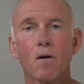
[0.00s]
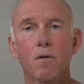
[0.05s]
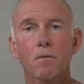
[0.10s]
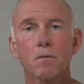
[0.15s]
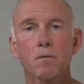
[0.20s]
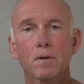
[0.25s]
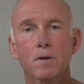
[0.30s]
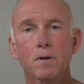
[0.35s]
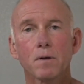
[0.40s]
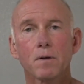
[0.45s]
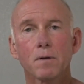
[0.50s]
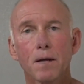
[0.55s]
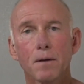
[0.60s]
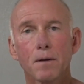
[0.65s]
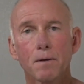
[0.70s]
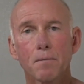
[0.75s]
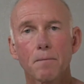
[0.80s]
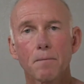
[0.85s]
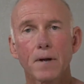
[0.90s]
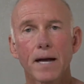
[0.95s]
aspects
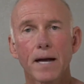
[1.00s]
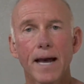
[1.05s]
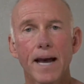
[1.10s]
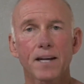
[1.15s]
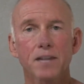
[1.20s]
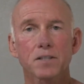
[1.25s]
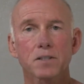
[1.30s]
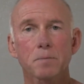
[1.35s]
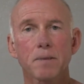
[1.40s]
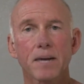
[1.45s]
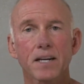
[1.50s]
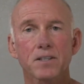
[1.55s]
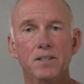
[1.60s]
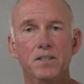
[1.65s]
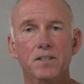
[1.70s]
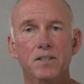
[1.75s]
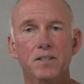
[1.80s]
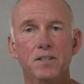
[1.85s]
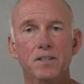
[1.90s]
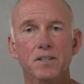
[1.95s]
of monitoring.
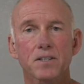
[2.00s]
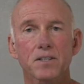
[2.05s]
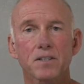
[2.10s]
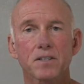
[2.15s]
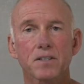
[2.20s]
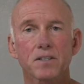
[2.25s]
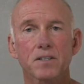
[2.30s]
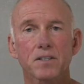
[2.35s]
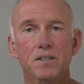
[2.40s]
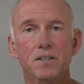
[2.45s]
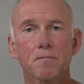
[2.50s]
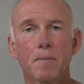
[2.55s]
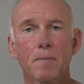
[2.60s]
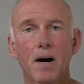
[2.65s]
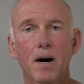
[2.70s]
And we